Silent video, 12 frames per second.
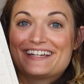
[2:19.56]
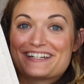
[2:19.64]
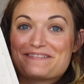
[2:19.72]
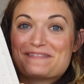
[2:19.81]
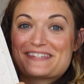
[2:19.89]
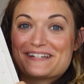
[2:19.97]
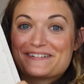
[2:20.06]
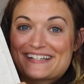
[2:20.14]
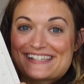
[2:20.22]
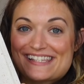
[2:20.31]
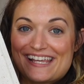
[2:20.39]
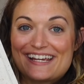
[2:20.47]
And I'm so
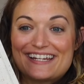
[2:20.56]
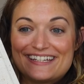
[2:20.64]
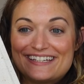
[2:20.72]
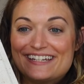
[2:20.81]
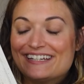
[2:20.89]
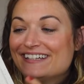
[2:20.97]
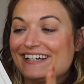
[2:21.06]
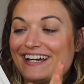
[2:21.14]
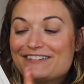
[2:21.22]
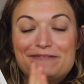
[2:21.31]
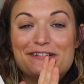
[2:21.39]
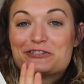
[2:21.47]
excited.
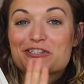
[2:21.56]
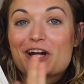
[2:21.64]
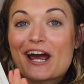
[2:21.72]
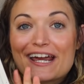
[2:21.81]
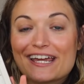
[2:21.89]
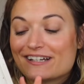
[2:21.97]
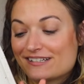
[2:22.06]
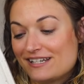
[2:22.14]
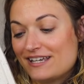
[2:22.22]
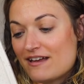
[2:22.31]
I've been trying to